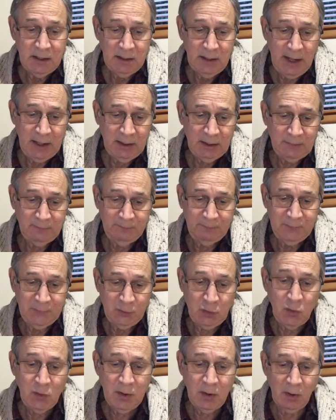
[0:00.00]
like
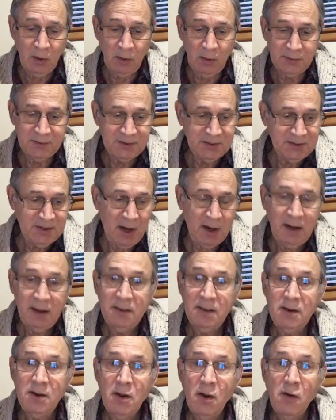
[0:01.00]
2-year-olds stuck in
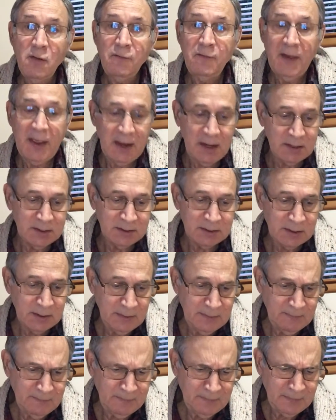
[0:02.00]
the no phase.
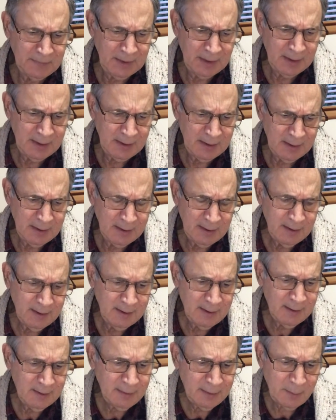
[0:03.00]

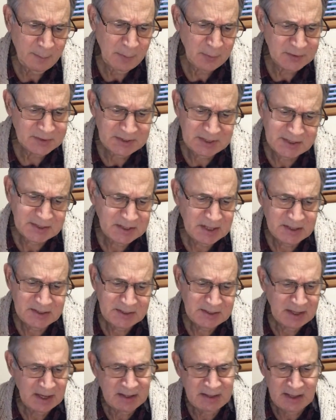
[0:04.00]
The
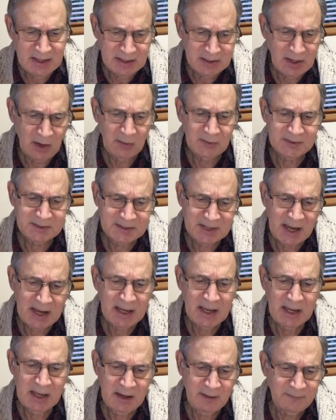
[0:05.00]
persistence in the adult
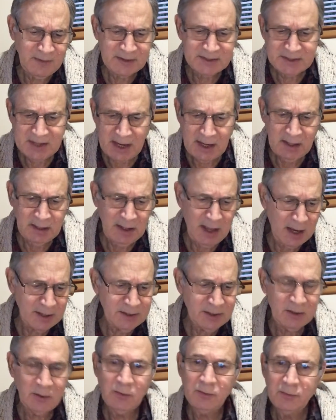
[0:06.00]
psyche of the
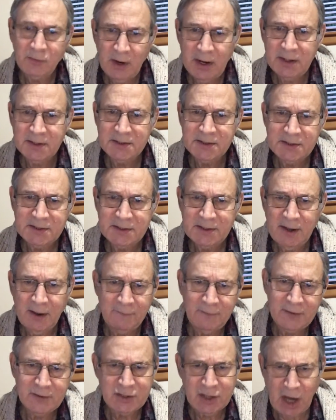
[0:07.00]
psychological traits
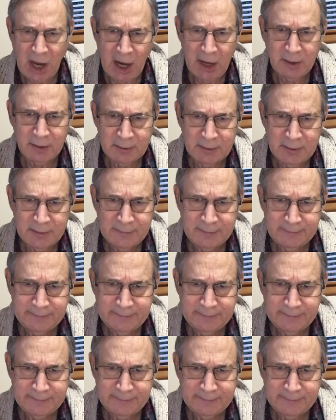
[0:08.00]
of the child.